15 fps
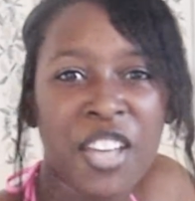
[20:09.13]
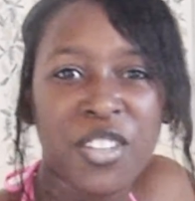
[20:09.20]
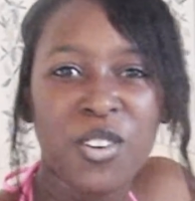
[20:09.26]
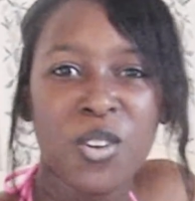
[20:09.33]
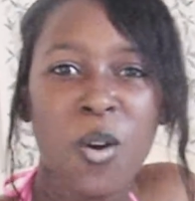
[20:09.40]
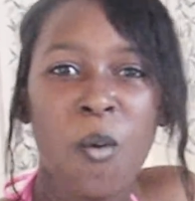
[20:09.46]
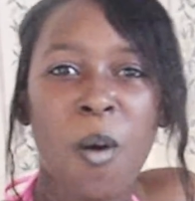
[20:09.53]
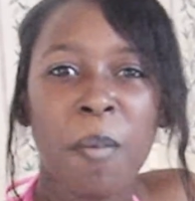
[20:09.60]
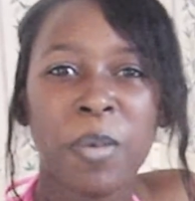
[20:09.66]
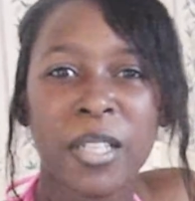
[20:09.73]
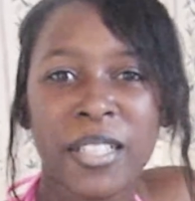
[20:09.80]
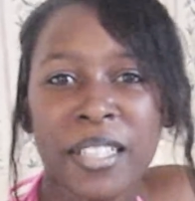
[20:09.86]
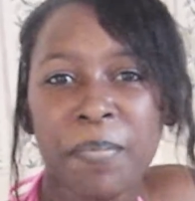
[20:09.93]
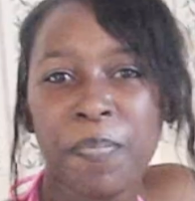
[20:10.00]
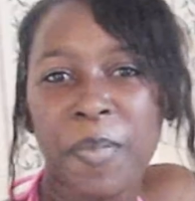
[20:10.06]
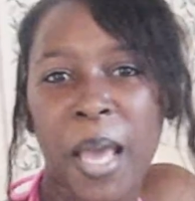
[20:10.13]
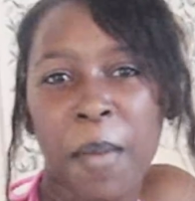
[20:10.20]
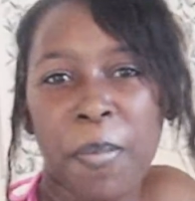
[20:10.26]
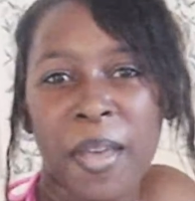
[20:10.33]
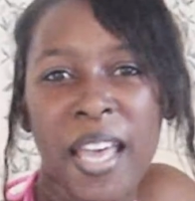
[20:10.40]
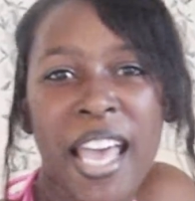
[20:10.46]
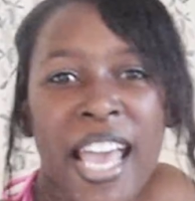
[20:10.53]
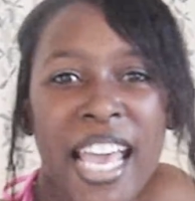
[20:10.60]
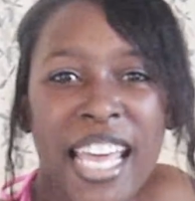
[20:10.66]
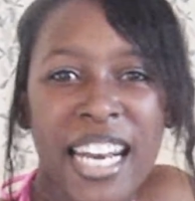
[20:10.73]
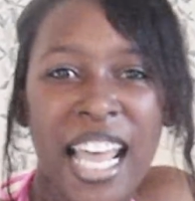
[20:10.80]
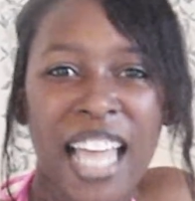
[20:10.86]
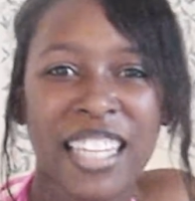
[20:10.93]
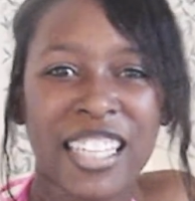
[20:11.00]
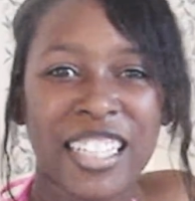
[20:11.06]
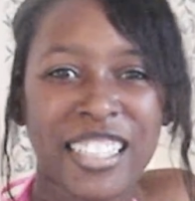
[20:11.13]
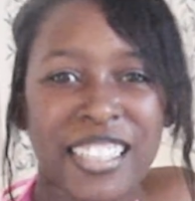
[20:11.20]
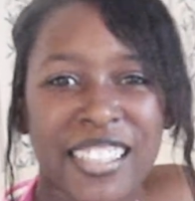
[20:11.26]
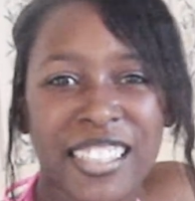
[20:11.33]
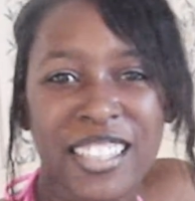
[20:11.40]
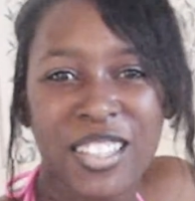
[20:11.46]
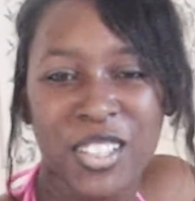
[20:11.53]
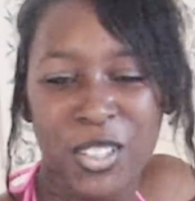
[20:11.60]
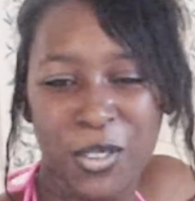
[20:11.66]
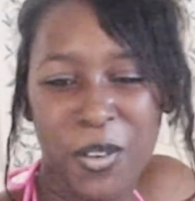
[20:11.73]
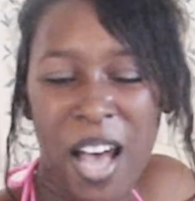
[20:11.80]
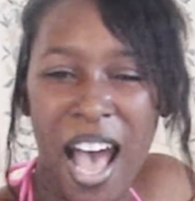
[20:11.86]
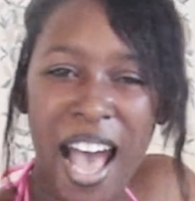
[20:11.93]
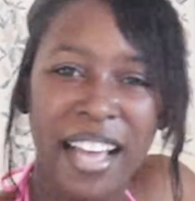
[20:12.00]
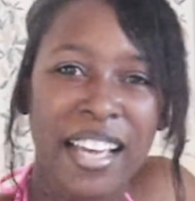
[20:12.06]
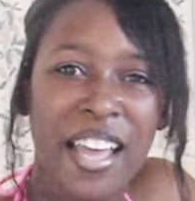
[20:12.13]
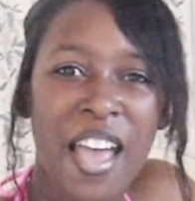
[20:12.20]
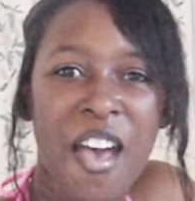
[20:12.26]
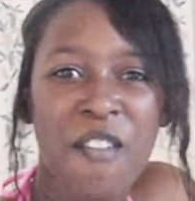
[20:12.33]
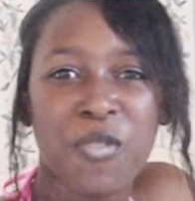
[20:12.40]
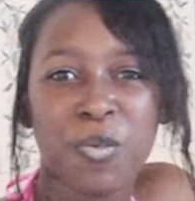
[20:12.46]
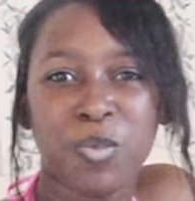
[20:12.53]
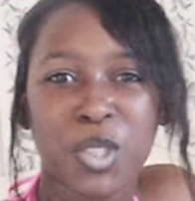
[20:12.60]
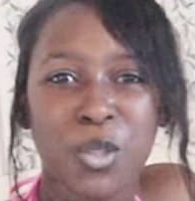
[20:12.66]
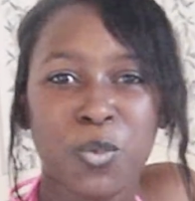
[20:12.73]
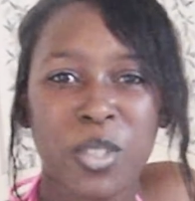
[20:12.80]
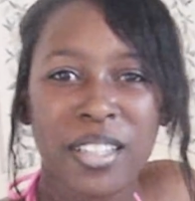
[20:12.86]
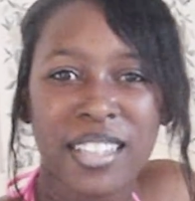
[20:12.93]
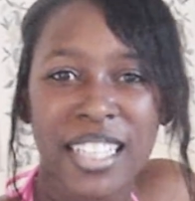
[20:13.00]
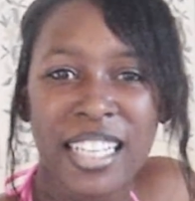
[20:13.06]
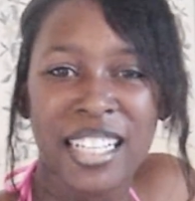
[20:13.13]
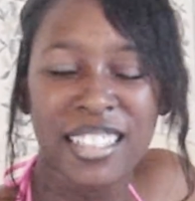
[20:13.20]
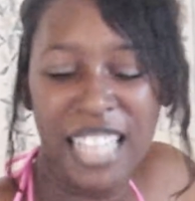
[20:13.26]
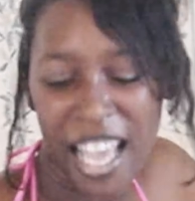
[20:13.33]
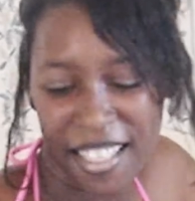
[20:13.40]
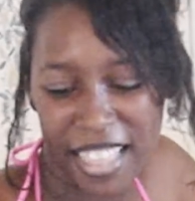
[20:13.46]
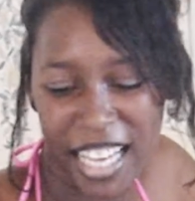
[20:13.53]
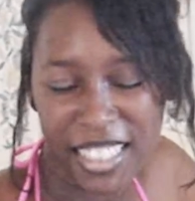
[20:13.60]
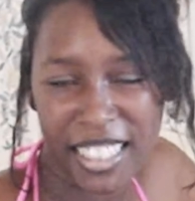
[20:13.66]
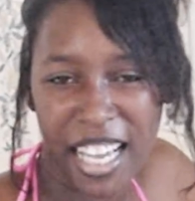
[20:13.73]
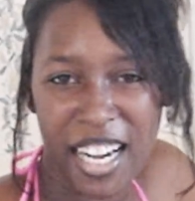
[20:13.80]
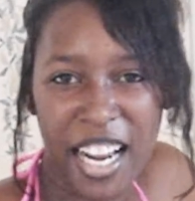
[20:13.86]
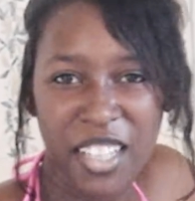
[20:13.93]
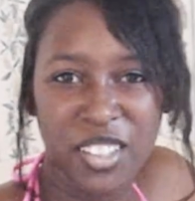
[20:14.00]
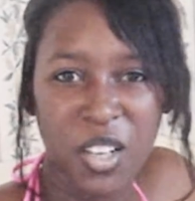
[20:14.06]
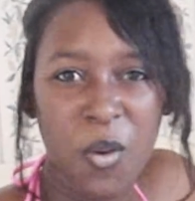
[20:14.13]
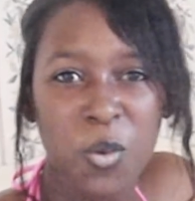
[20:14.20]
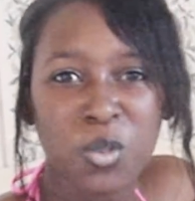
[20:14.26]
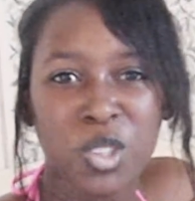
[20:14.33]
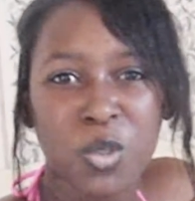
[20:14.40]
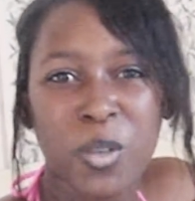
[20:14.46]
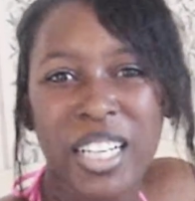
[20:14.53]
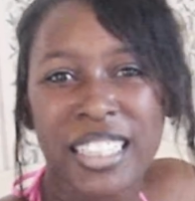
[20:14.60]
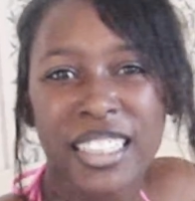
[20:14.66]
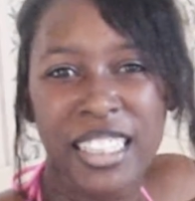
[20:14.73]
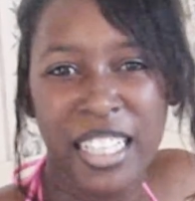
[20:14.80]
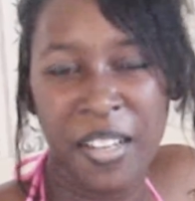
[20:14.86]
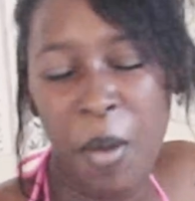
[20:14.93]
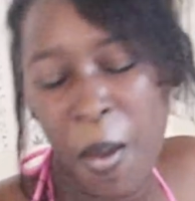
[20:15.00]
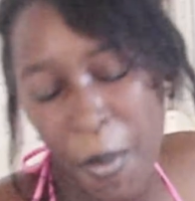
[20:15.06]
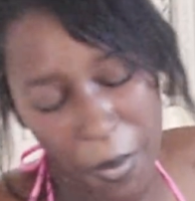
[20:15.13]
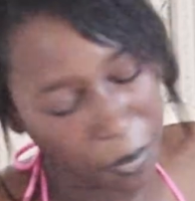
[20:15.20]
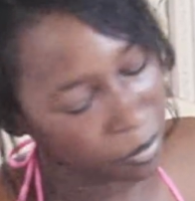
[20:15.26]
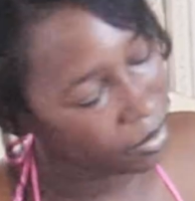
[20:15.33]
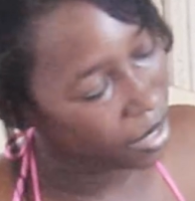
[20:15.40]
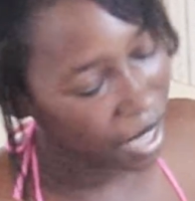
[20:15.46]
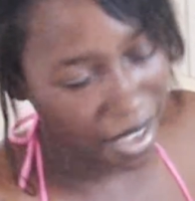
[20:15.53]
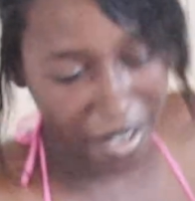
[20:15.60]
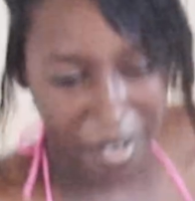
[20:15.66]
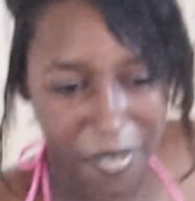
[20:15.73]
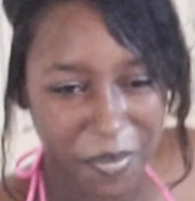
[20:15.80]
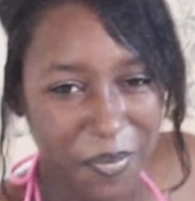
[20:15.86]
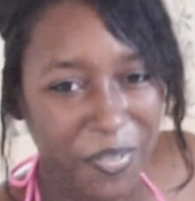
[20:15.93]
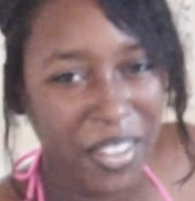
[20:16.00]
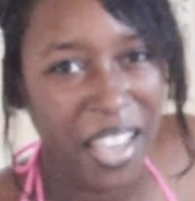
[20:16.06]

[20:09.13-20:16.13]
You know I'm good, baby, and I look good too. I can have them doing things they say they don't do. Ex- all right, all